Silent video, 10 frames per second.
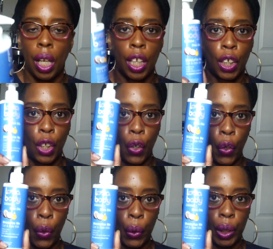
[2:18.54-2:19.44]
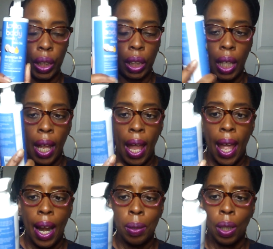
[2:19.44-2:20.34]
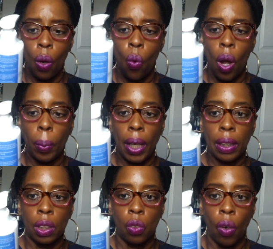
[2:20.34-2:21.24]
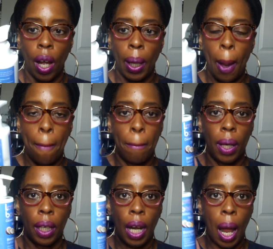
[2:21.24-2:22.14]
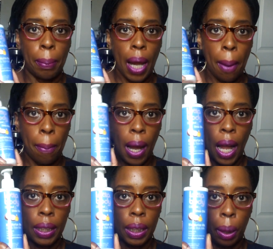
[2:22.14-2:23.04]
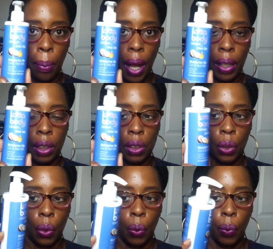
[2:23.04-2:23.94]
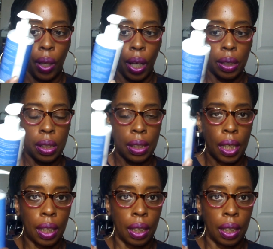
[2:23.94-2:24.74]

and girly. And I was like, oh, I would like to try it. But I'm not buying any products, so I decided